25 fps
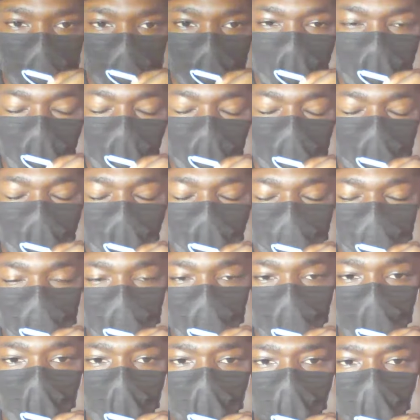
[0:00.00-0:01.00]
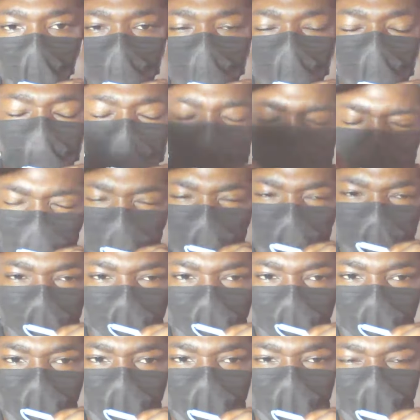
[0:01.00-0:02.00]
and answer or mo bood a
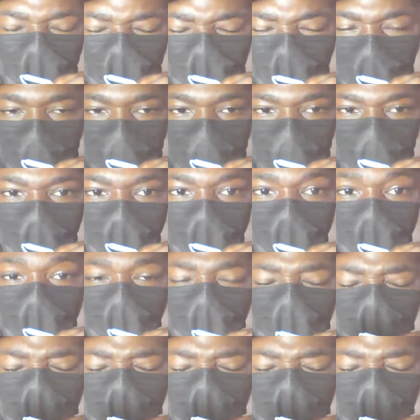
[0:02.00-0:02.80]
ye easy dear eh